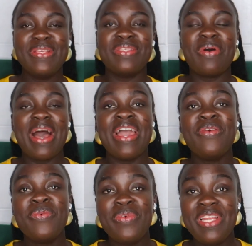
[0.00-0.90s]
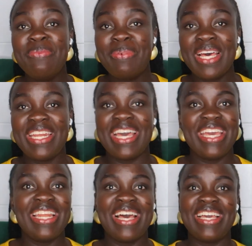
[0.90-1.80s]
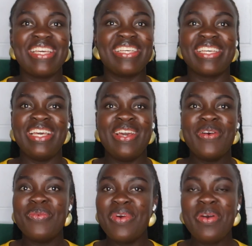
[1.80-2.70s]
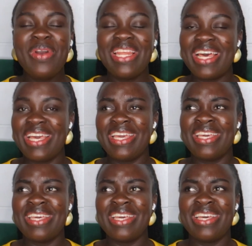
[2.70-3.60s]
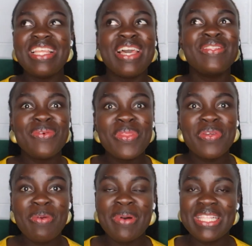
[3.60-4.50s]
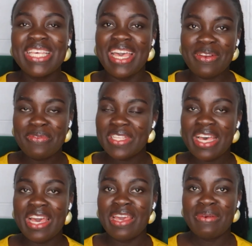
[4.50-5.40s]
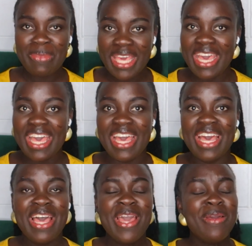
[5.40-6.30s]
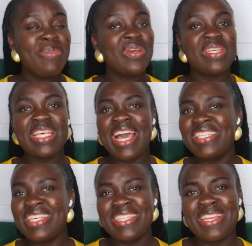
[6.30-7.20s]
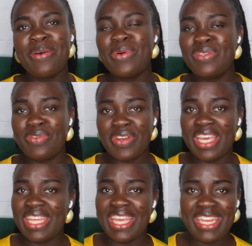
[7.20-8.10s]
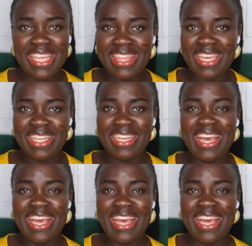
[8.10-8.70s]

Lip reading: So I really planned ahead, like like 2-3 months ahead of time. Yeah, because I just did not want to forget anything.